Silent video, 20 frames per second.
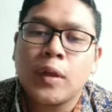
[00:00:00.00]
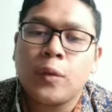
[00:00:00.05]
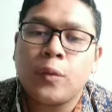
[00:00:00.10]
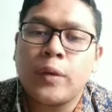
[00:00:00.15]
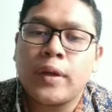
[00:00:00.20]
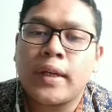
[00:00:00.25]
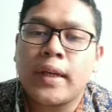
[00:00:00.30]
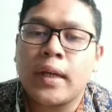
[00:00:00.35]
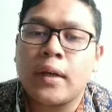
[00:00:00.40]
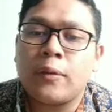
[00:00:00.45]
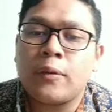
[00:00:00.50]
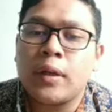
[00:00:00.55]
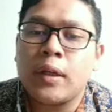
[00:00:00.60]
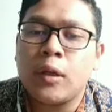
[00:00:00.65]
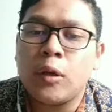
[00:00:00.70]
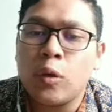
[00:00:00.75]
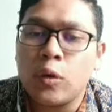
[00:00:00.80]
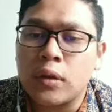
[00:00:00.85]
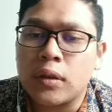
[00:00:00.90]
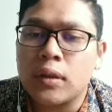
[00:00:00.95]
we can
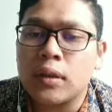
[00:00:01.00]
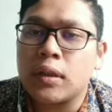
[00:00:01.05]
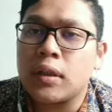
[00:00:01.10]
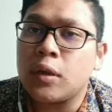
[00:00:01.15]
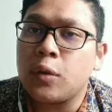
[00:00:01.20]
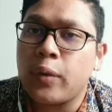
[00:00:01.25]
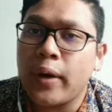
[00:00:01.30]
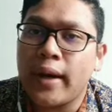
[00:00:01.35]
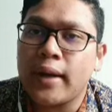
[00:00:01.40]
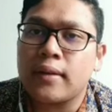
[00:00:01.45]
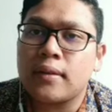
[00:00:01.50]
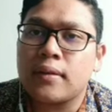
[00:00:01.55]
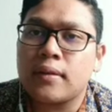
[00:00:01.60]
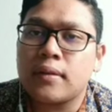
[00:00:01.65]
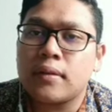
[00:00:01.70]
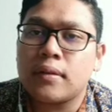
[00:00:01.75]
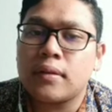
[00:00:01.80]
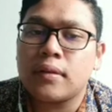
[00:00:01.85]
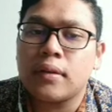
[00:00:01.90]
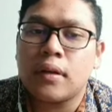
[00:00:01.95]
reload the
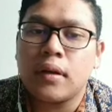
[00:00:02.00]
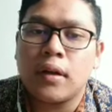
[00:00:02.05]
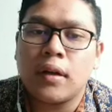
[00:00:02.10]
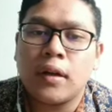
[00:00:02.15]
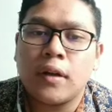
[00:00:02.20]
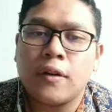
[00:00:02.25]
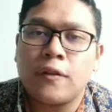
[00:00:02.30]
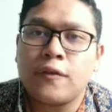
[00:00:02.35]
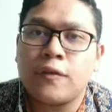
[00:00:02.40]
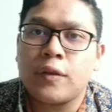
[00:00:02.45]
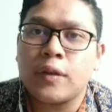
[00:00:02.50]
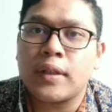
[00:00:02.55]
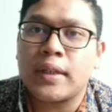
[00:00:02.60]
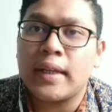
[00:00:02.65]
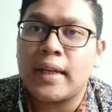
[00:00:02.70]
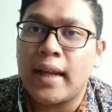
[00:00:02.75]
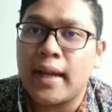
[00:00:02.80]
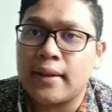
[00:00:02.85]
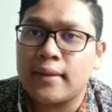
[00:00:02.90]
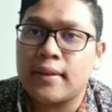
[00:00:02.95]
wax for the
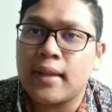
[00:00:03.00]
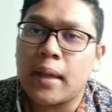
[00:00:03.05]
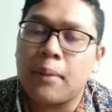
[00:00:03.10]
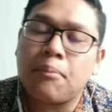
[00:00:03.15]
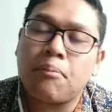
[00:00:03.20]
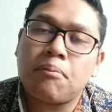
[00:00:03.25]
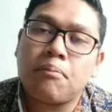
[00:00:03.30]
next step.